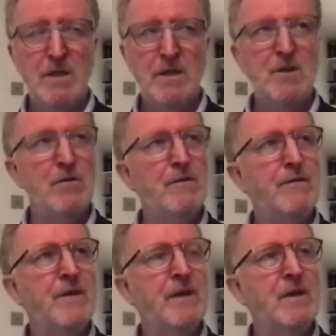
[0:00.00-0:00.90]
They don't
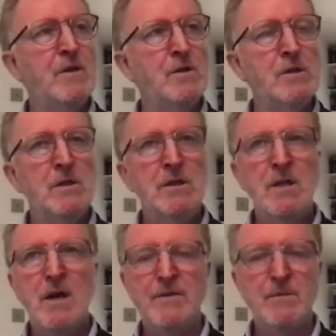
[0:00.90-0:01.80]
feel
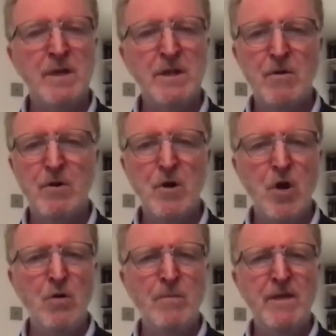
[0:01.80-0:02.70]
comfortable in their own
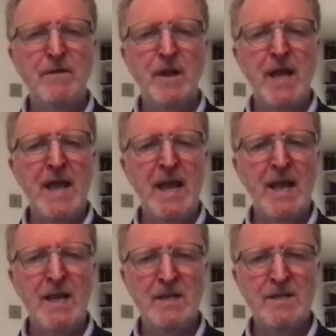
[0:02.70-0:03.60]
home. They feel
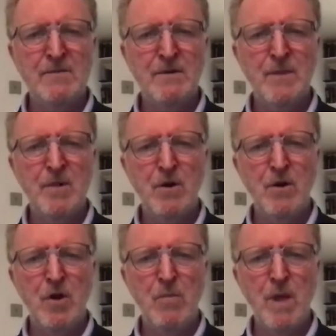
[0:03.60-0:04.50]
alienated from their own
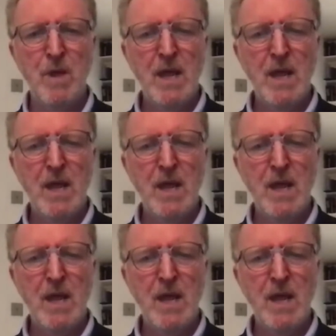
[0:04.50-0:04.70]
home.